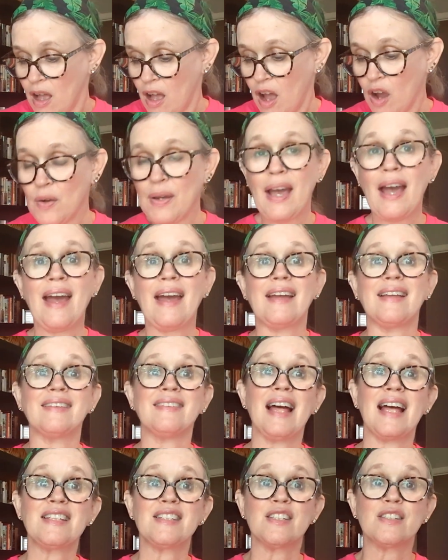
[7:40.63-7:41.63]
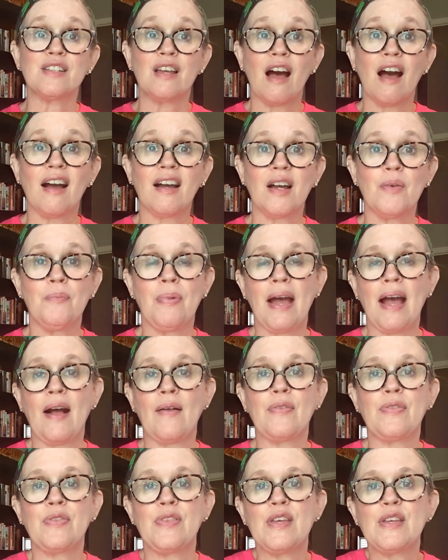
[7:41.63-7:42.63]
Okay, let's talk
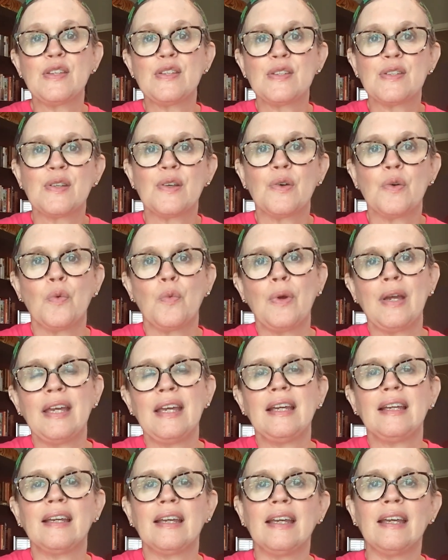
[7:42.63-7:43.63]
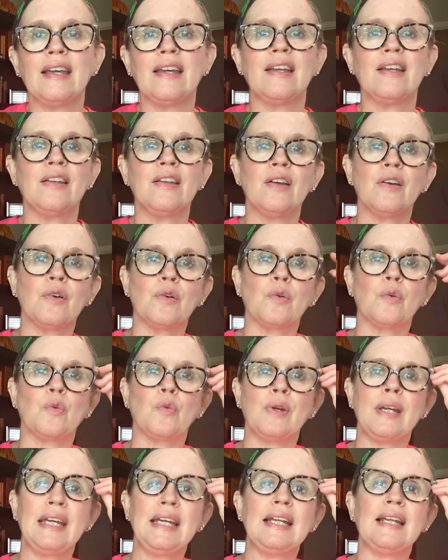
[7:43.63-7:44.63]
about this week in
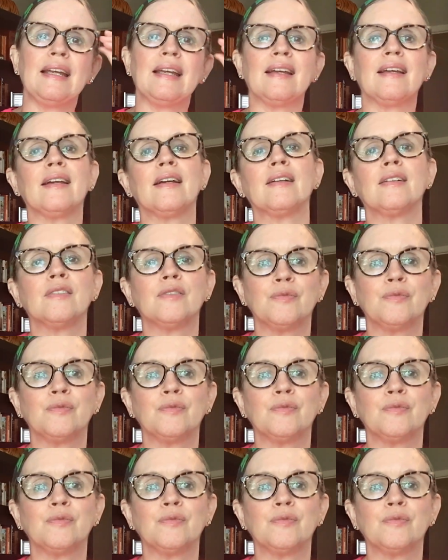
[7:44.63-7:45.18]
reading.